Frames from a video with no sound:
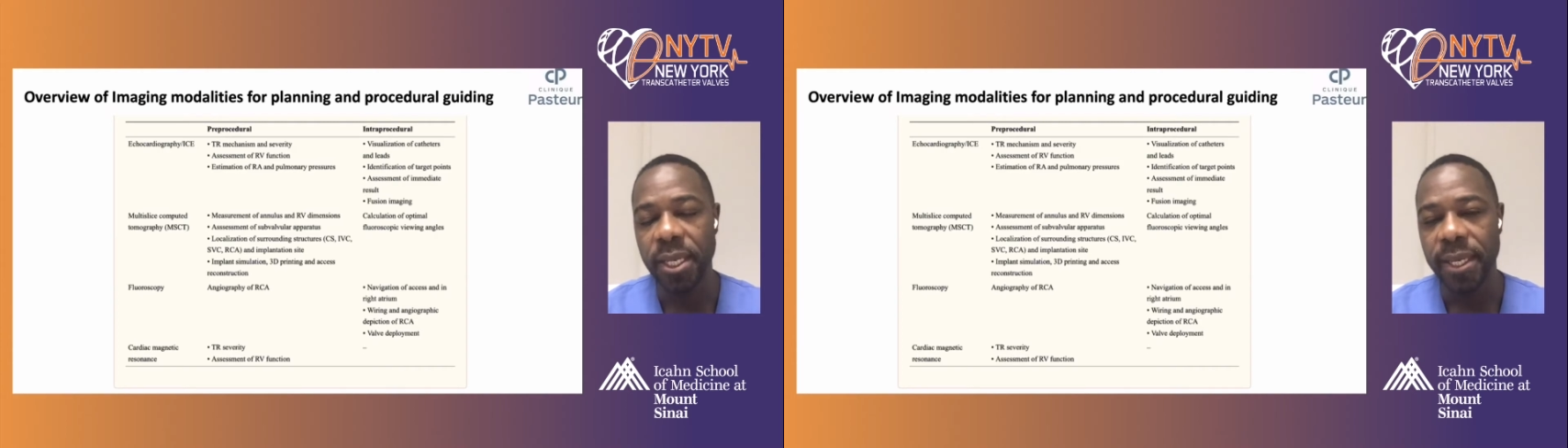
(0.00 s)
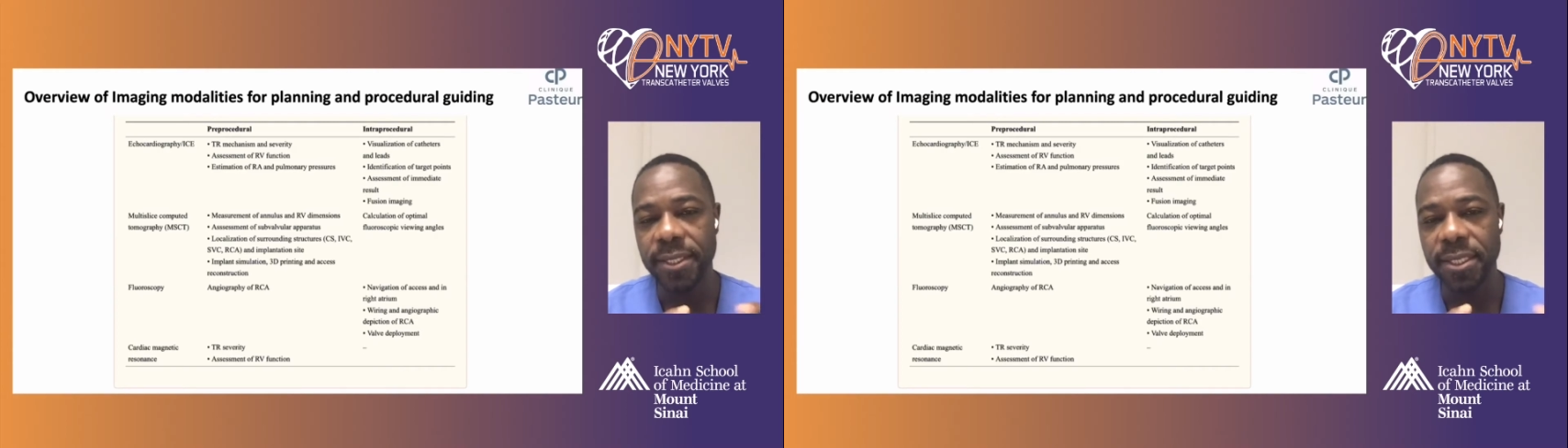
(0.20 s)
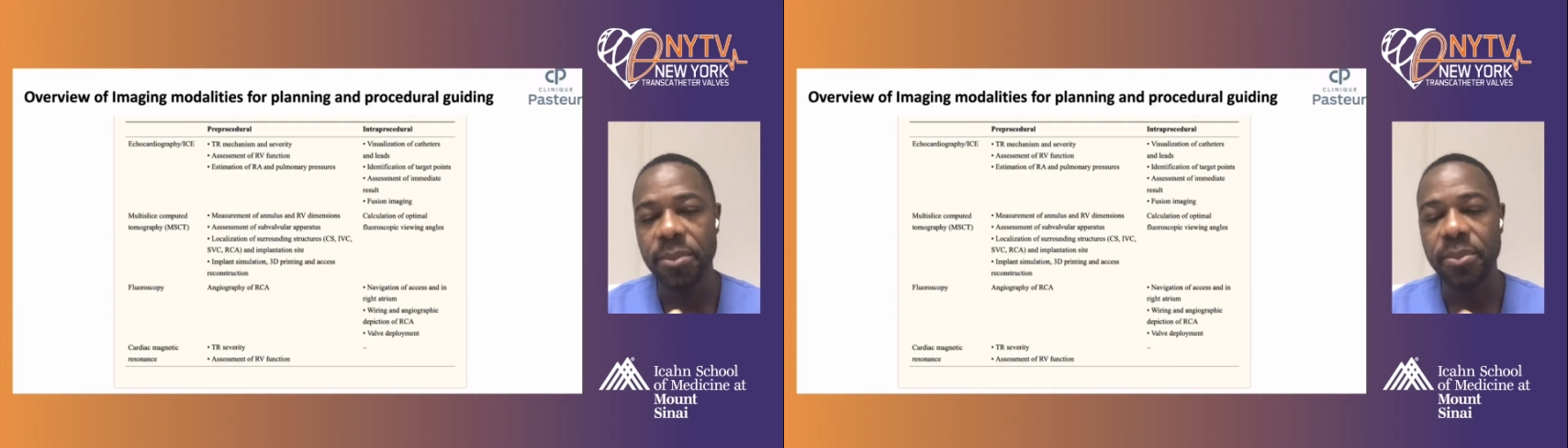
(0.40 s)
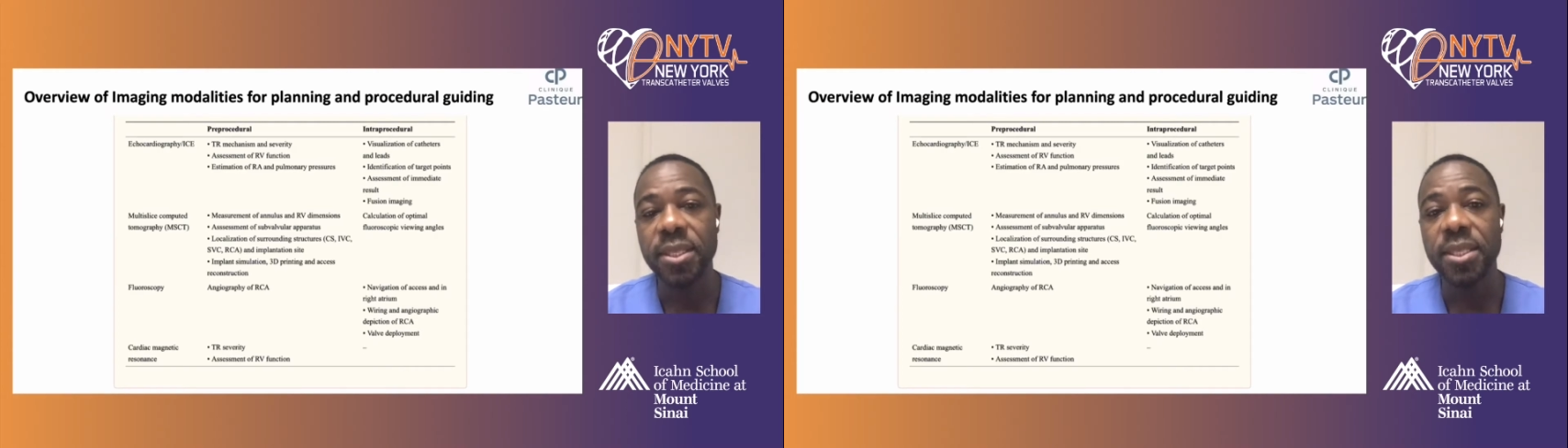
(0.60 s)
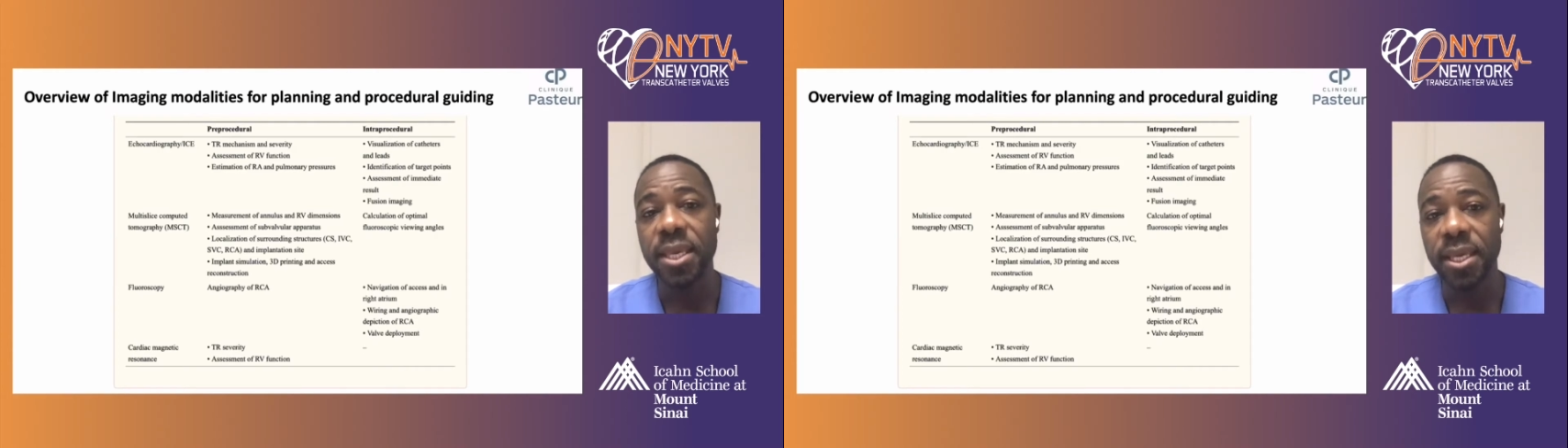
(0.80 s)

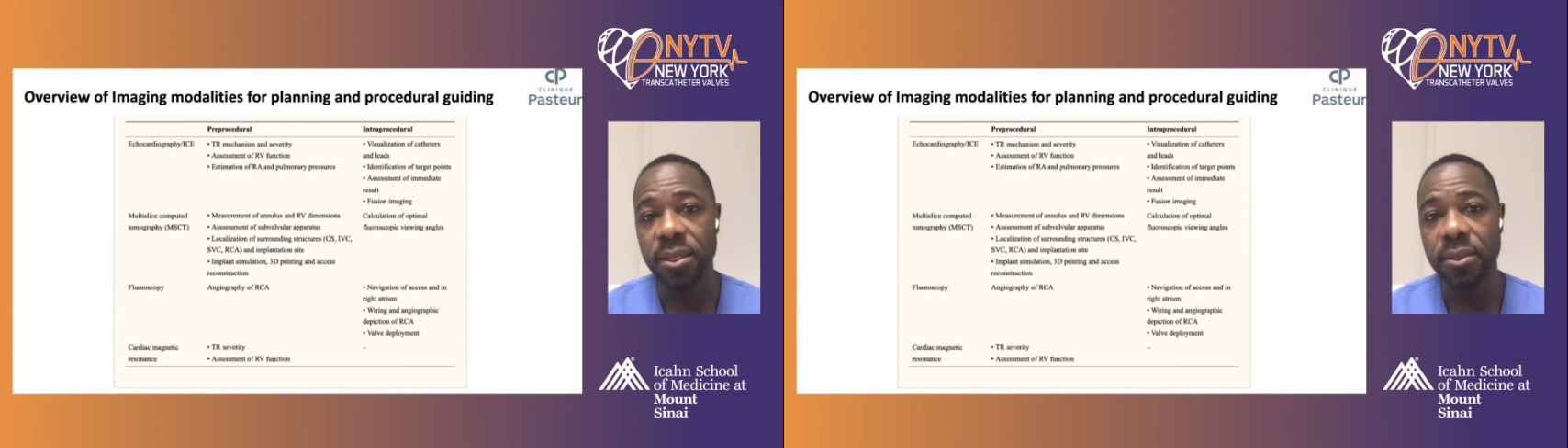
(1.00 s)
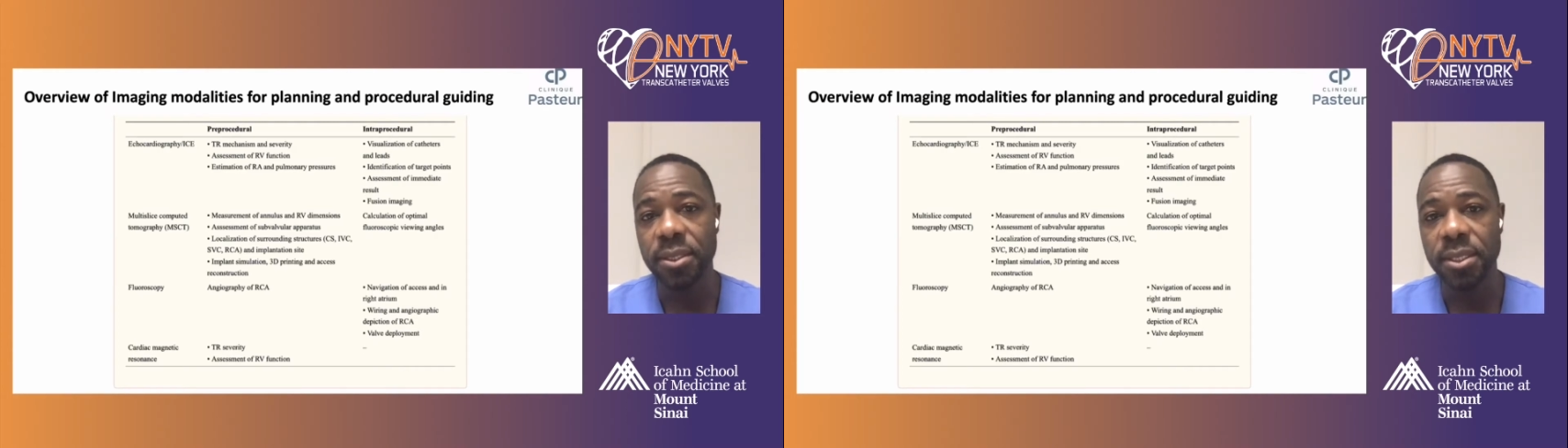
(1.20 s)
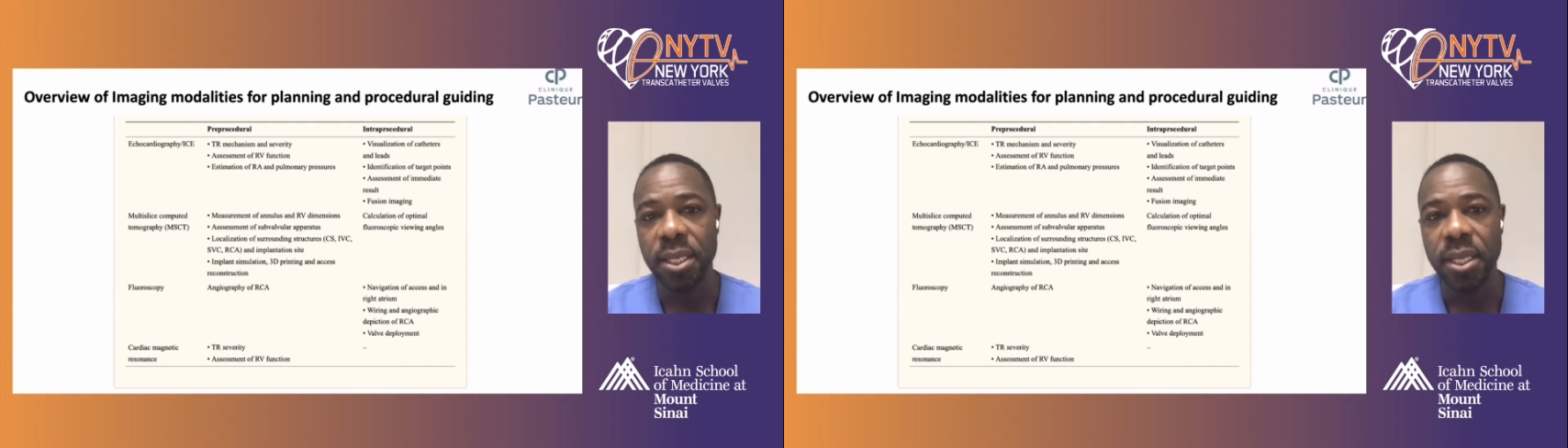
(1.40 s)
anticipate the angles